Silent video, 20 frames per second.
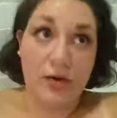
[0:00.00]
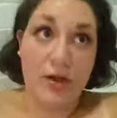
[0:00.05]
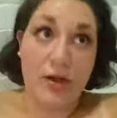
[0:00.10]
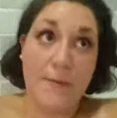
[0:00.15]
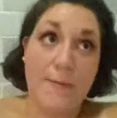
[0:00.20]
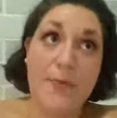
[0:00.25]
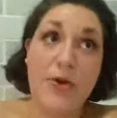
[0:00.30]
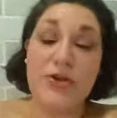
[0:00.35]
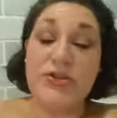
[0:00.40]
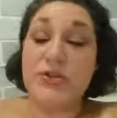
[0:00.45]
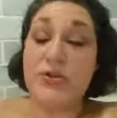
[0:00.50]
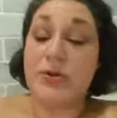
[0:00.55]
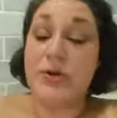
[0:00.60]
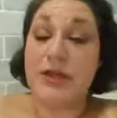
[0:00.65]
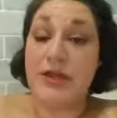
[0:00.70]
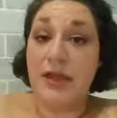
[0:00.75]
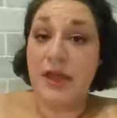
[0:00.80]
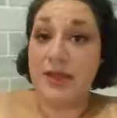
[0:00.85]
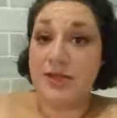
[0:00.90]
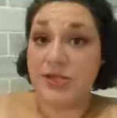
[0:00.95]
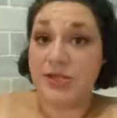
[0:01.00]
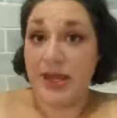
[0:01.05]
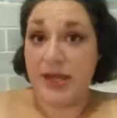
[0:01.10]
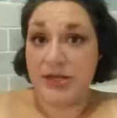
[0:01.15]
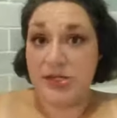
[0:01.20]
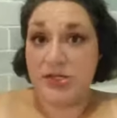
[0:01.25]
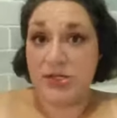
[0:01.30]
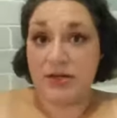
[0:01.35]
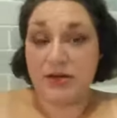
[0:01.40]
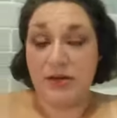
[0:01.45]
compulsory
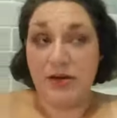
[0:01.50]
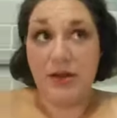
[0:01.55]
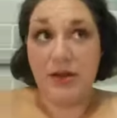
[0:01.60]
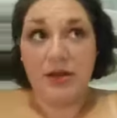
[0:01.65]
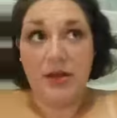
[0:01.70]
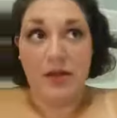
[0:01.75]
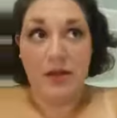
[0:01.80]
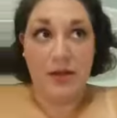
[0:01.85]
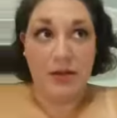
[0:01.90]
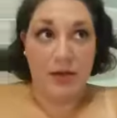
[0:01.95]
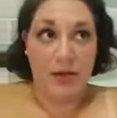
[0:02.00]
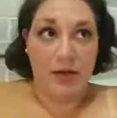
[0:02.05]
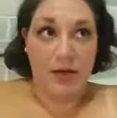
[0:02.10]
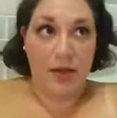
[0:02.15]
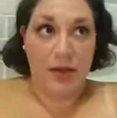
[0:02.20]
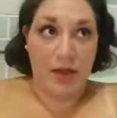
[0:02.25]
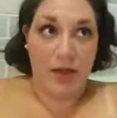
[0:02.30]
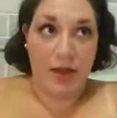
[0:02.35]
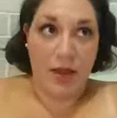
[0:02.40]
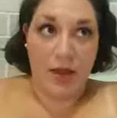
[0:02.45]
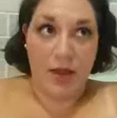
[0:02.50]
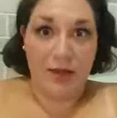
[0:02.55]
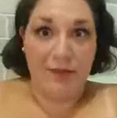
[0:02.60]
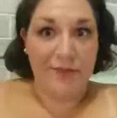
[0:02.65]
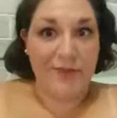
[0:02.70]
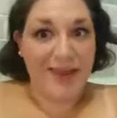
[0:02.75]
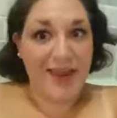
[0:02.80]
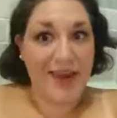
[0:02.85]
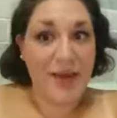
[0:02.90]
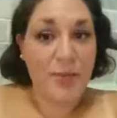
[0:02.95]
education,
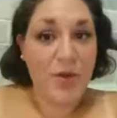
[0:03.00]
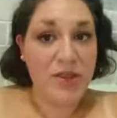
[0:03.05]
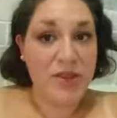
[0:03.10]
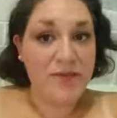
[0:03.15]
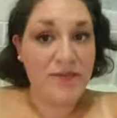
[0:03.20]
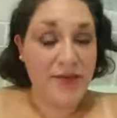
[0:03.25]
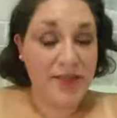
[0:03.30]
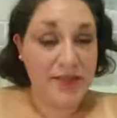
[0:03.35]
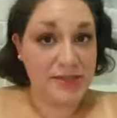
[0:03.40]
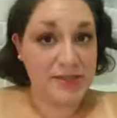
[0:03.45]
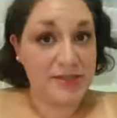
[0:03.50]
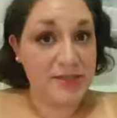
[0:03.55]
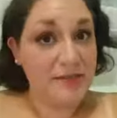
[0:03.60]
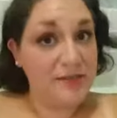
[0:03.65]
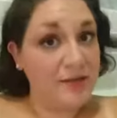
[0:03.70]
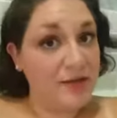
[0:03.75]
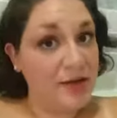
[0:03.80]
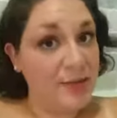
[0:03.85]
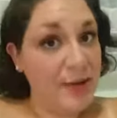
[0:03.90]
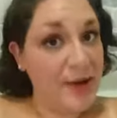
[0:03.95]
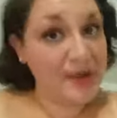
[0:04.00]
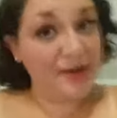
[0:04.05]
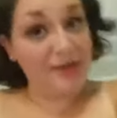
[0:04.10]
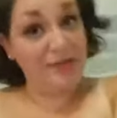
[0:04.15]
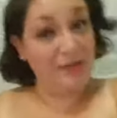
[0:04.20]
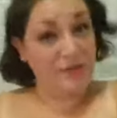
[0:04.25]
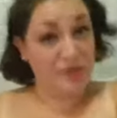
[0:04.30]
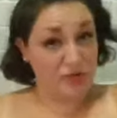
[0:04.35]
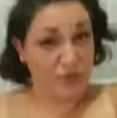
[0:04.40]
and I'm on the fence about it,